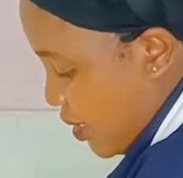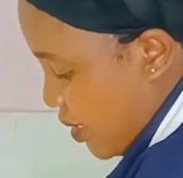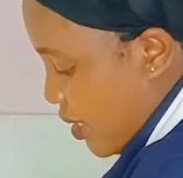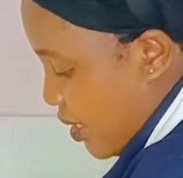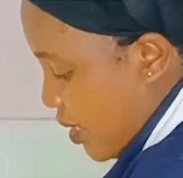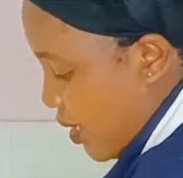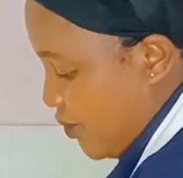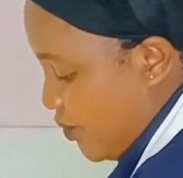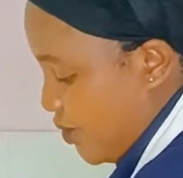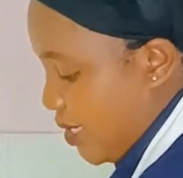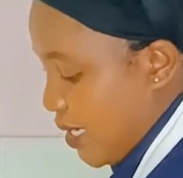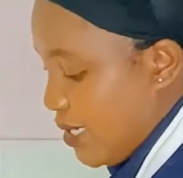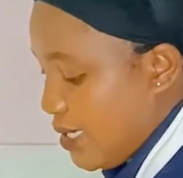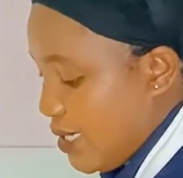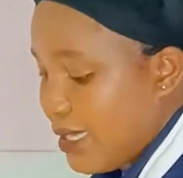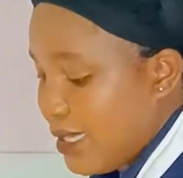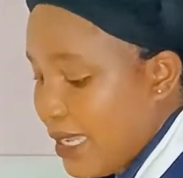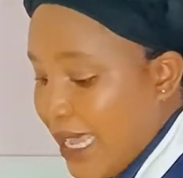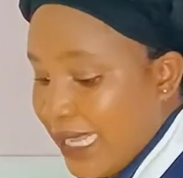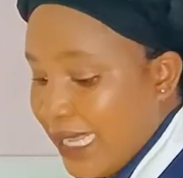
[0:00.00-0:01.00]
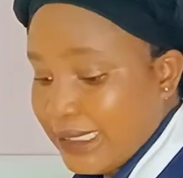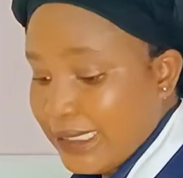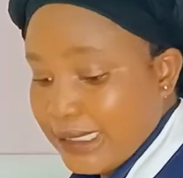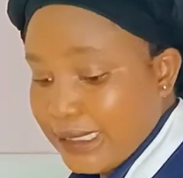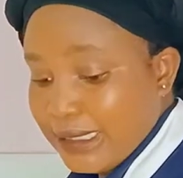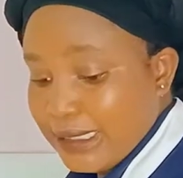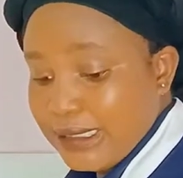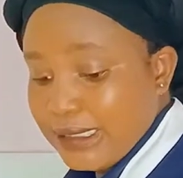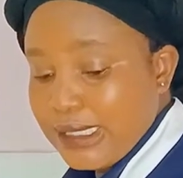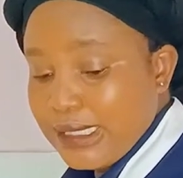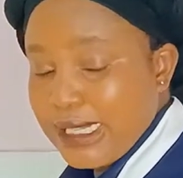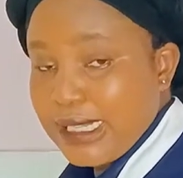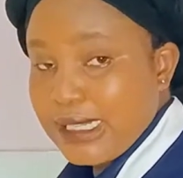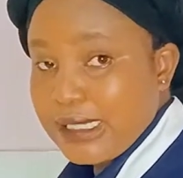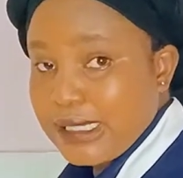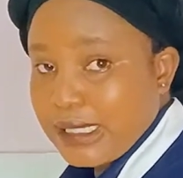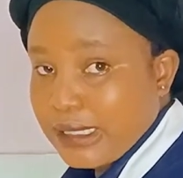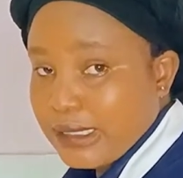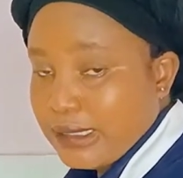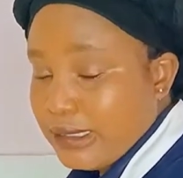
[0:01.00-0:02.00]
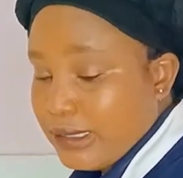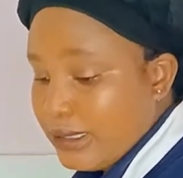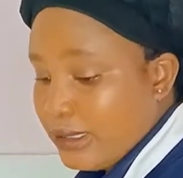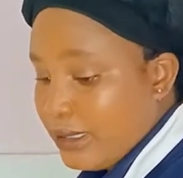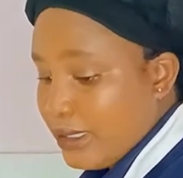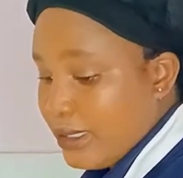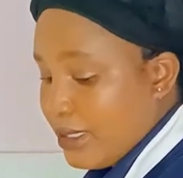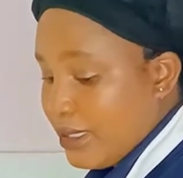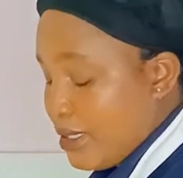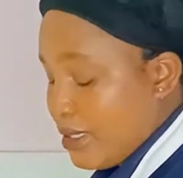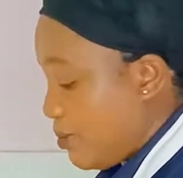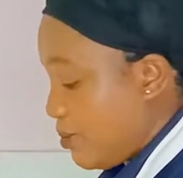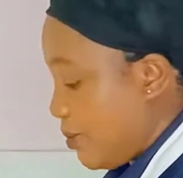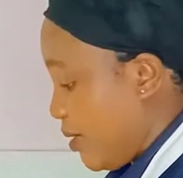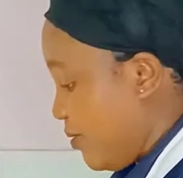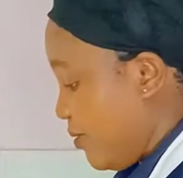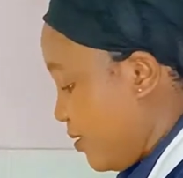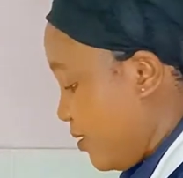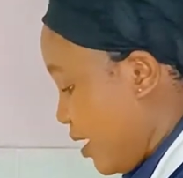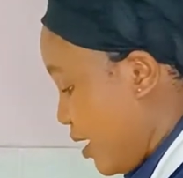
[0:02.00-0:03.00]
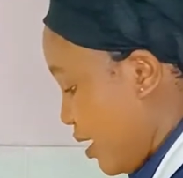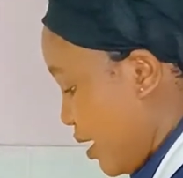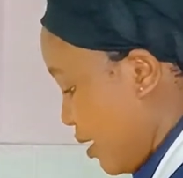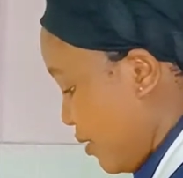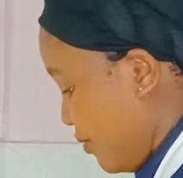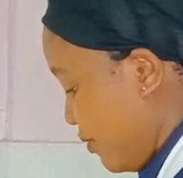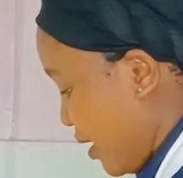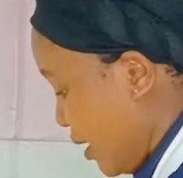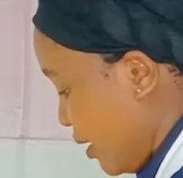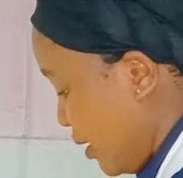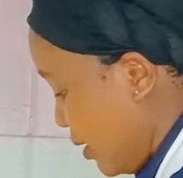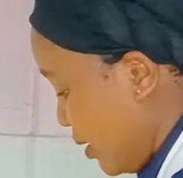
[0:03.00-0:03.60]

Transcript: I've just added it. I said this is my flour. I've added